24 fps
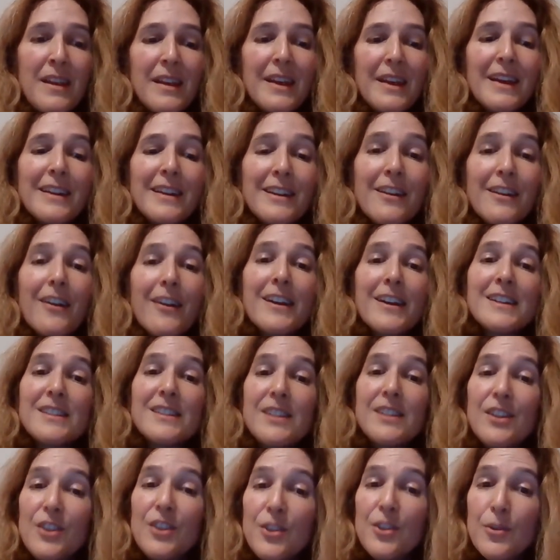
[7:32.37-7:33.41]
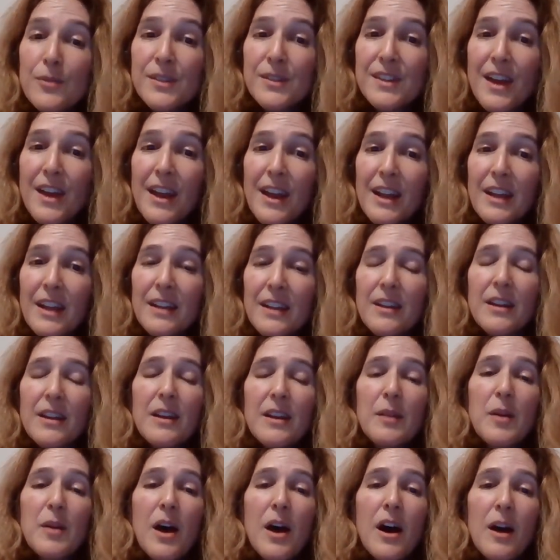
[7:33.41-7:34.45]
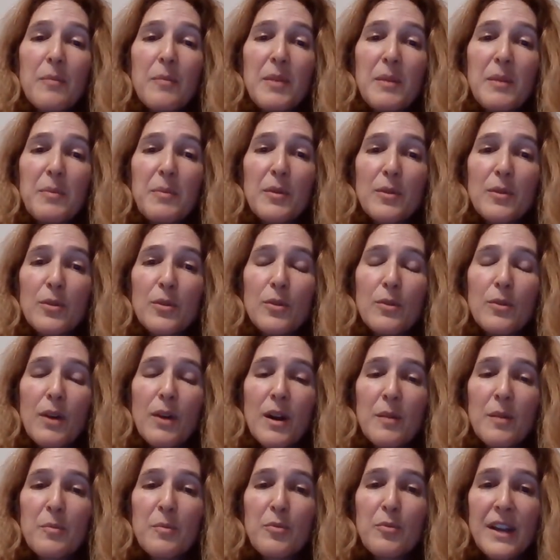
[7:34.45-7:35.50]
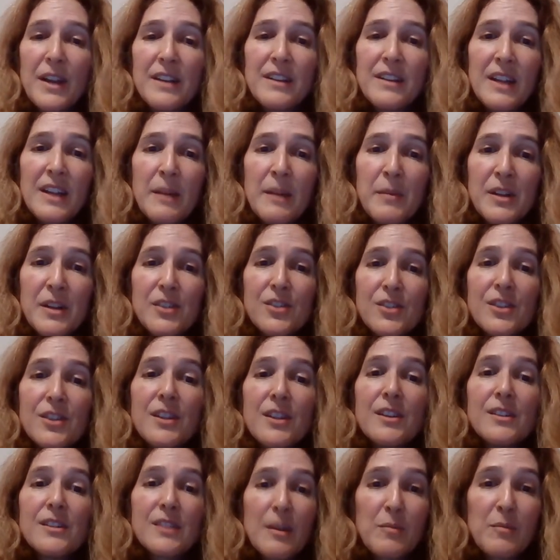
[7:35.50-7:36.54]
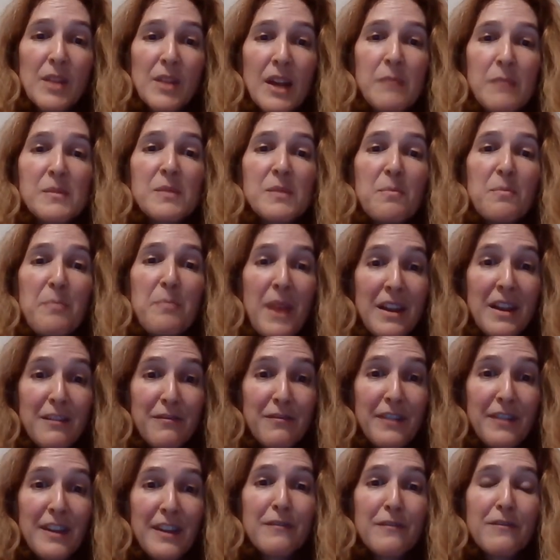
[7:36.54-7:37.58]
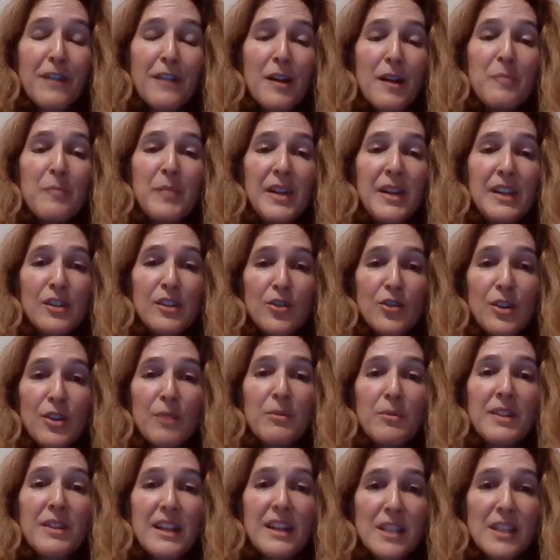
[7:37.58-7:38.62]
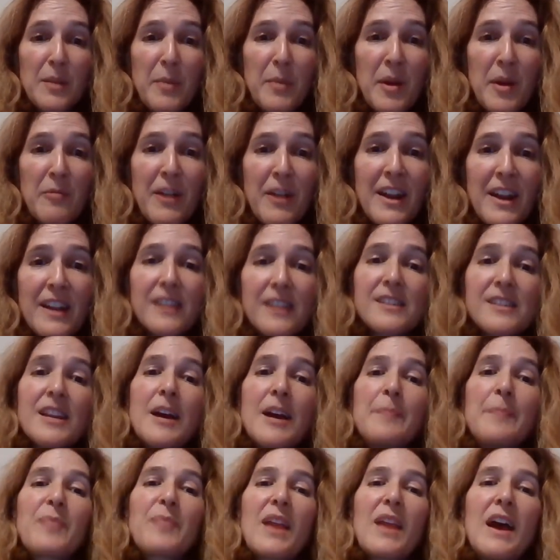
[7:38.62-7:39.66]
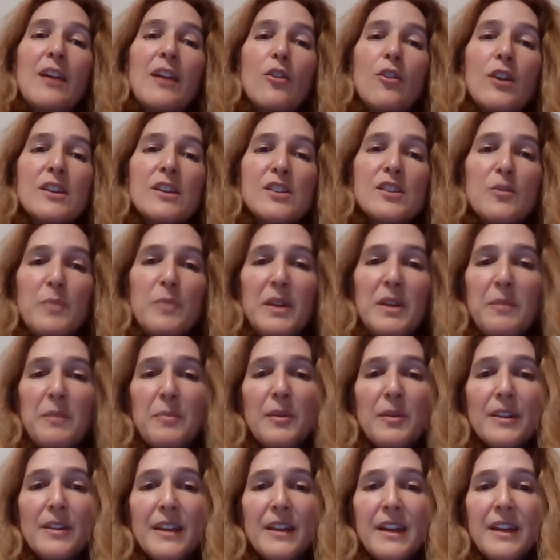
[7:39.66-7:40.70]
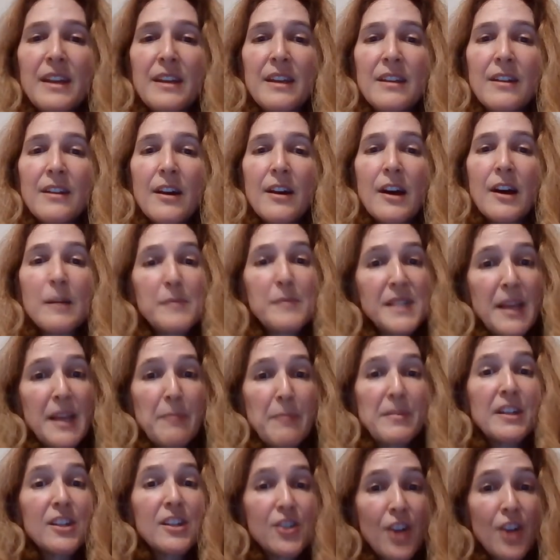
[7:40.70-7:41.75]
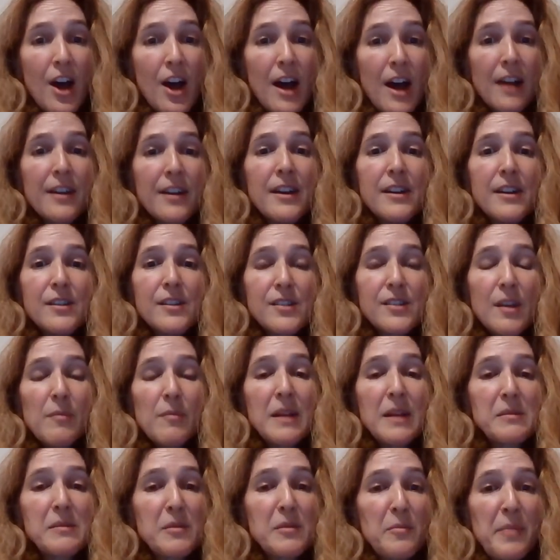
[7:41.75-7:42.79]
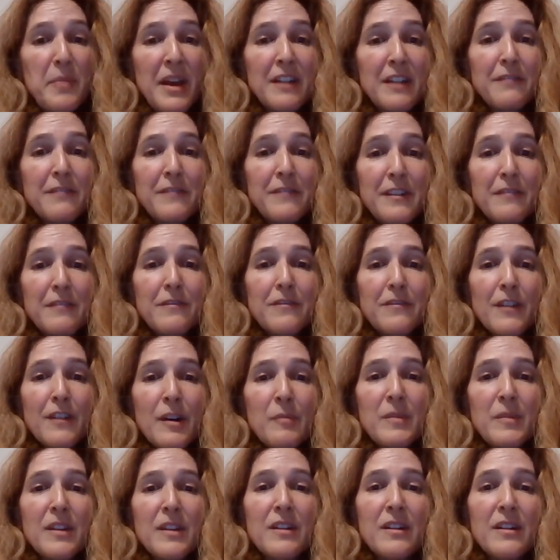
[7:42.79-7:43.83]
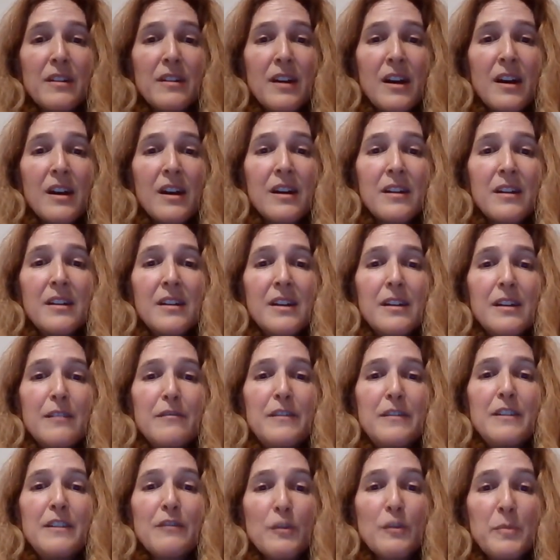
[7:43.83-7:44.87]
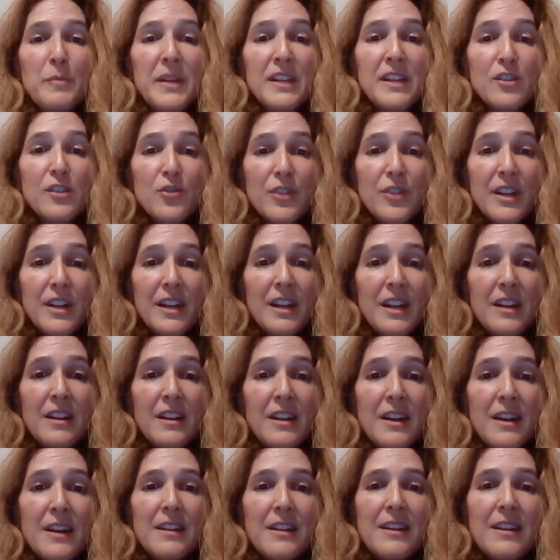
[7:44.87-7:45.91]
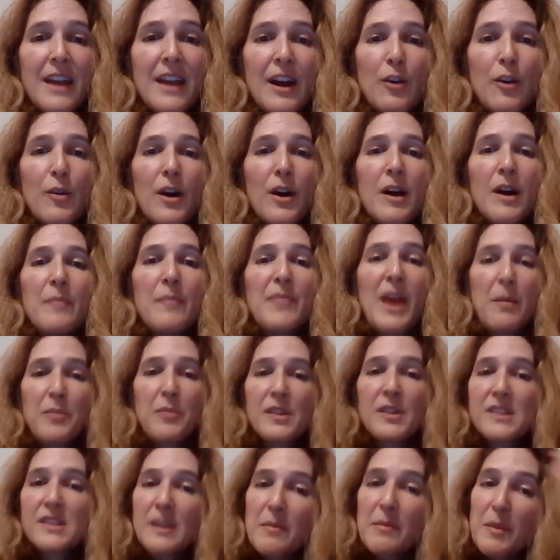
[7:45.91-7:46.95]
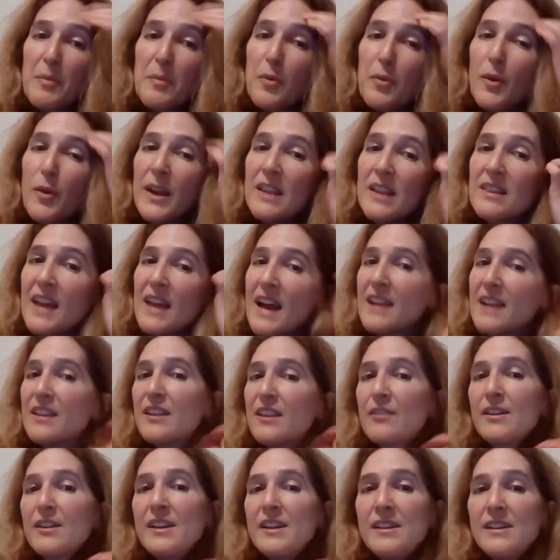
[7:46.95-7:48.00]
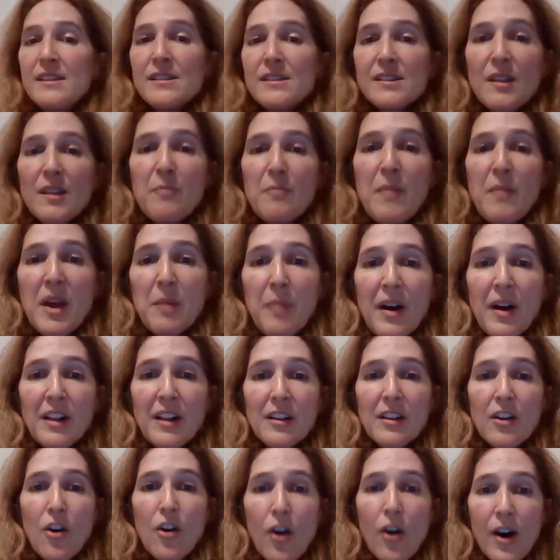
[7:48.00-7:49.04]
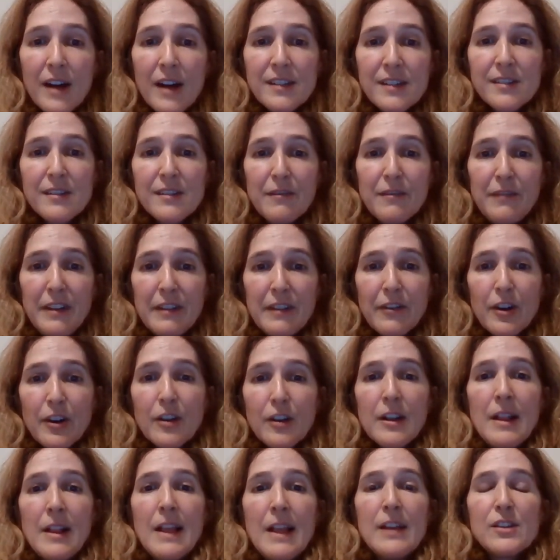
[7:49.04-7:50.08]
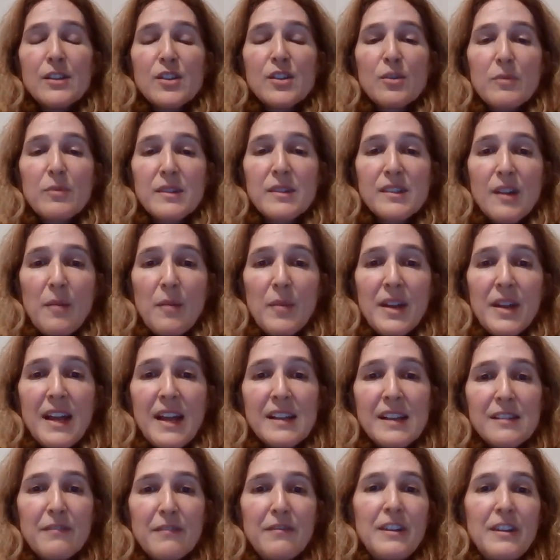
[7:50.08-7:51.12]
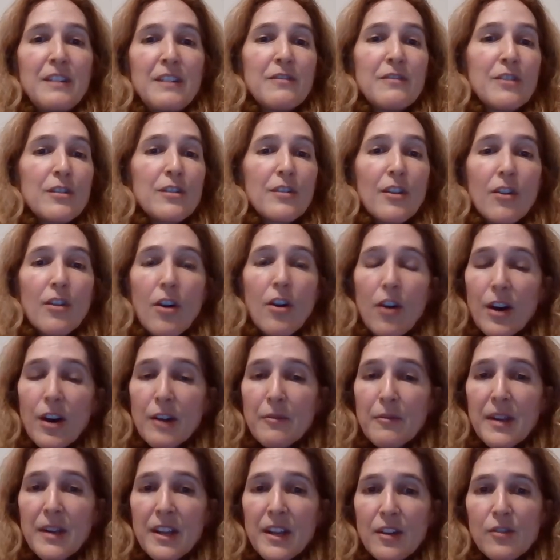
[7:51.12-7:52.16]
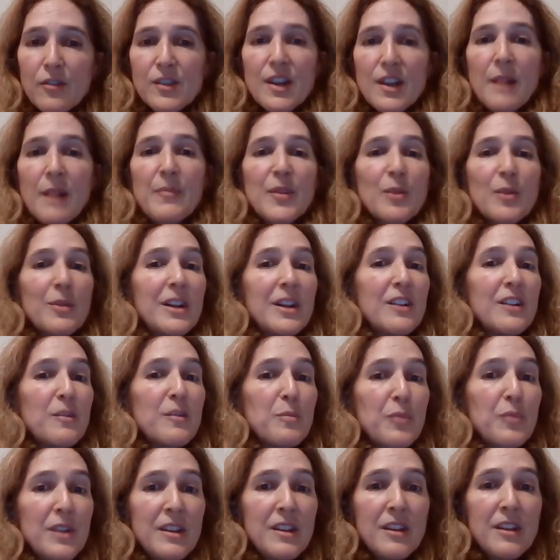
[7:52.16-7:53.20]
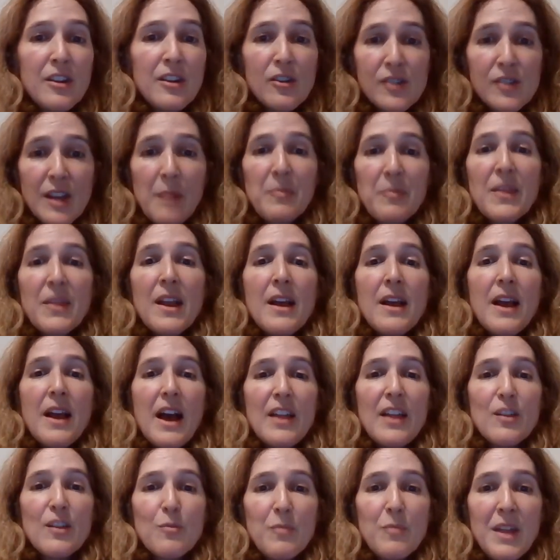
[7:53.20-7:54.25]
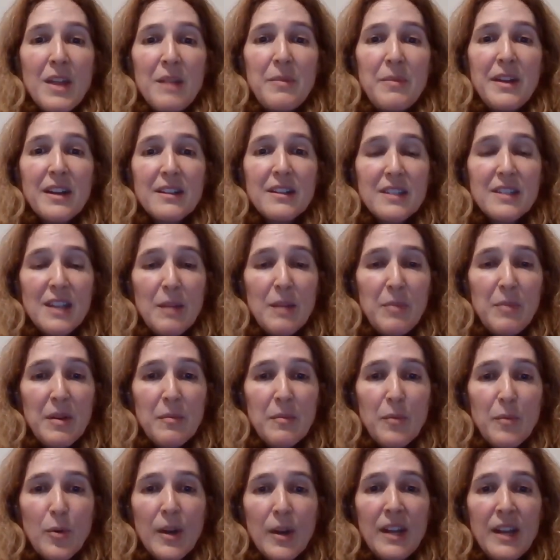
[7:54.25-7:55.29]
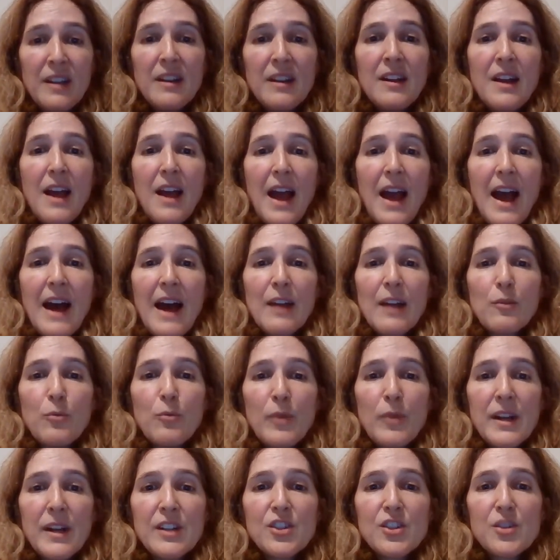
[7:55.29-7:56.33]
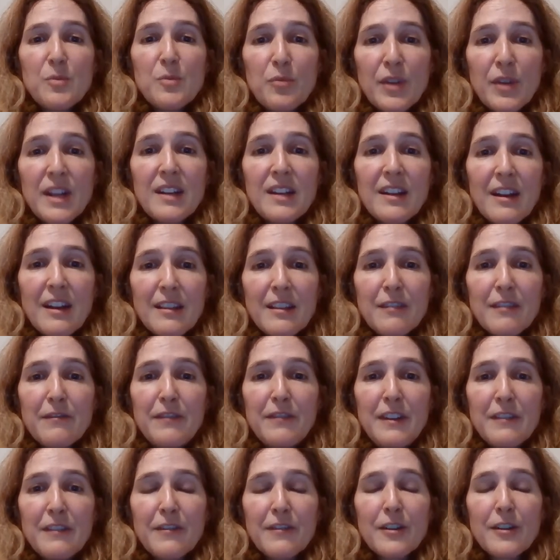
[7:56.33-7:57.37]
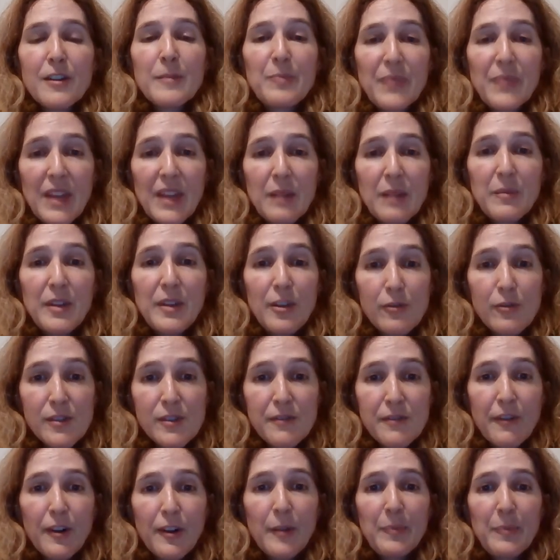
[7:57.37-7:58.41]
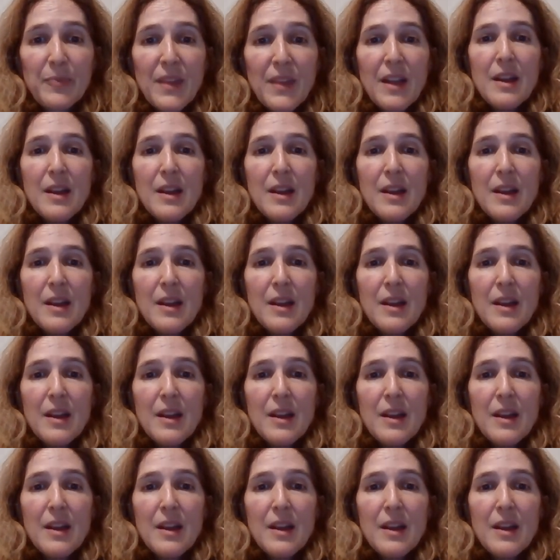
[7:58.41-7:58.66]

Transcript: In an ICU setting, people who are brain damaged sometimes benefit from being treated with antipyretics. And also people in septic shock sometimes will benefit from the fever being treated. Now, that brings up the point that there is metabolic cost to fever. So when someone has a fever, their heart rate goes up, their rate of breathing goes up, and there may be a tipping point at which bringing down the fever can be useful.